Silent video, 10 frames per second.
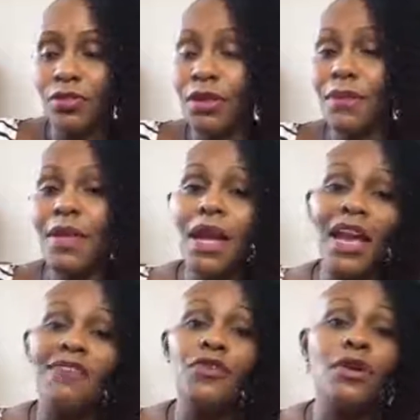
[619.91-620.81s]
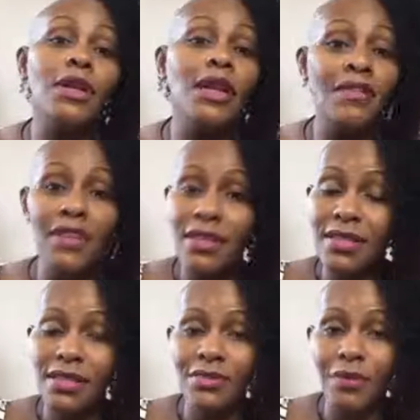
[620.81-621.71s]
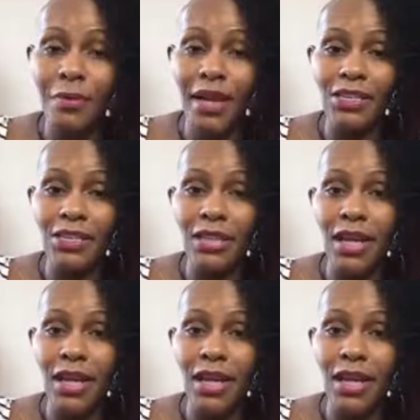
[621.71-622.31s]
Look, if you're loving this information